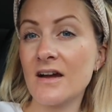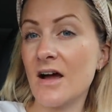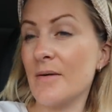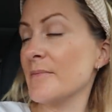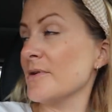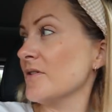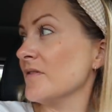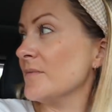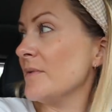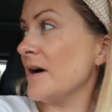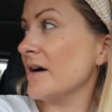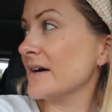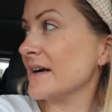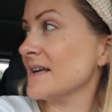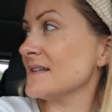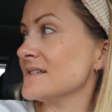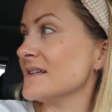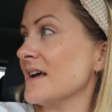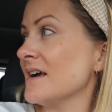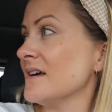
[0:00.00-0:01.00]
coming on the
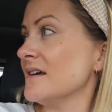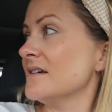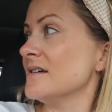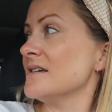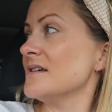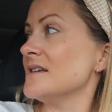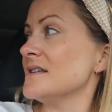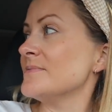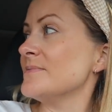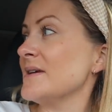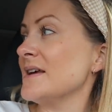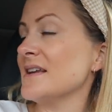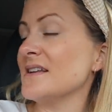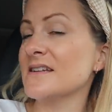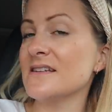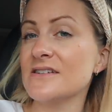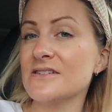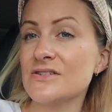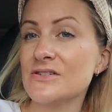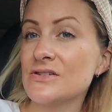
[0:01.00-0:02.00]
market there. It's
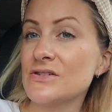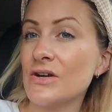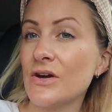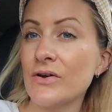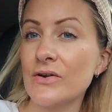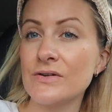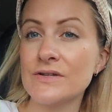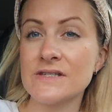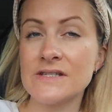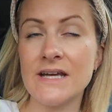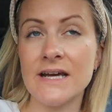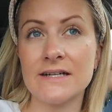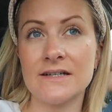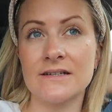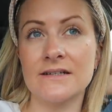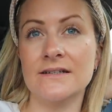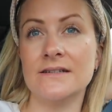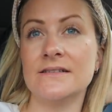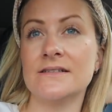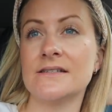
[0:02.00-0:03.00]
been so
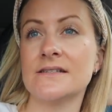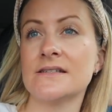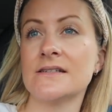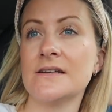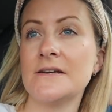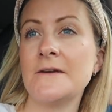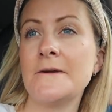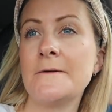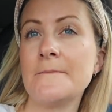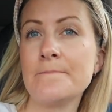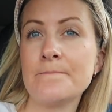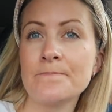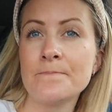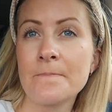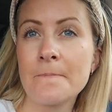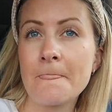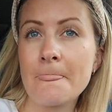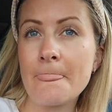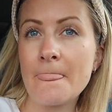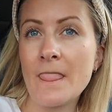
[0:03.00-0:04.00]
stagnant.
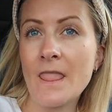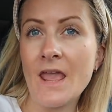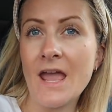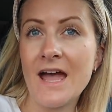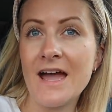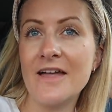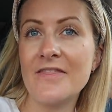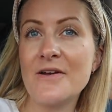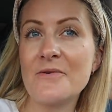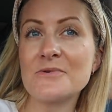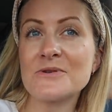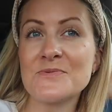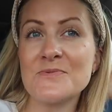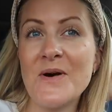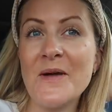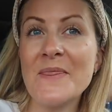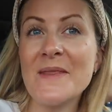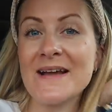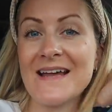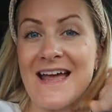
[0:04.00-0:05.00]
There was
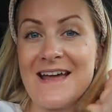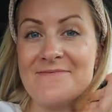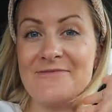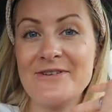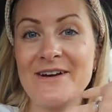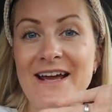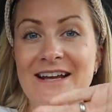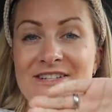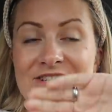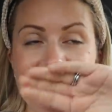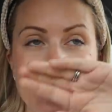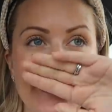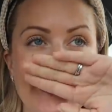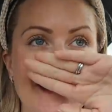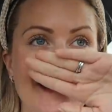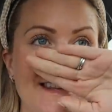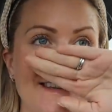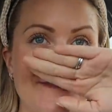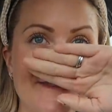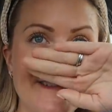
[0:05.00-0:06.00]
one that came on
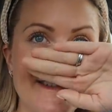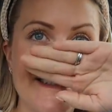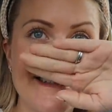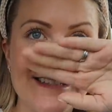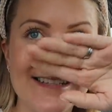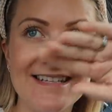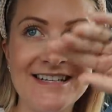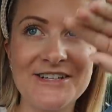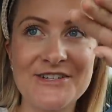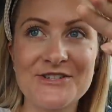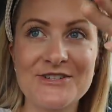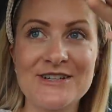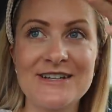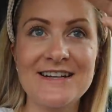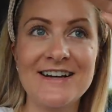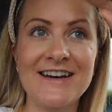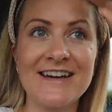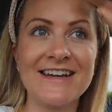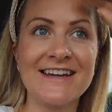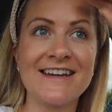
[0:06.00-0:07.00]
actually that was literally
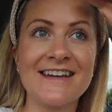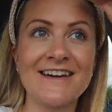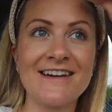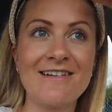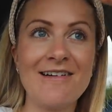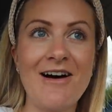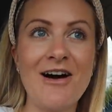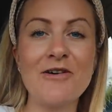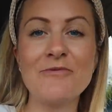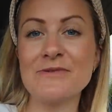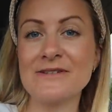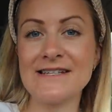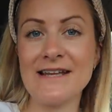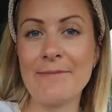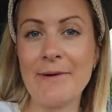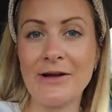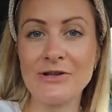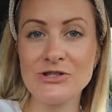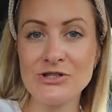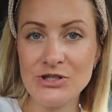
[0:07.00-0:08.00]
like, I would say
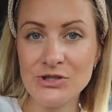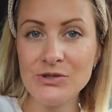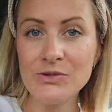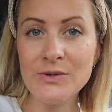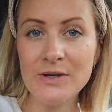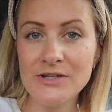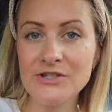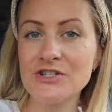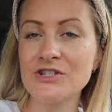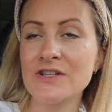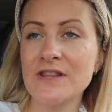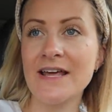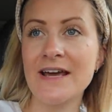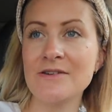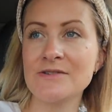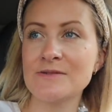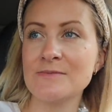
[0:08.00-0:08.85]
about £200,000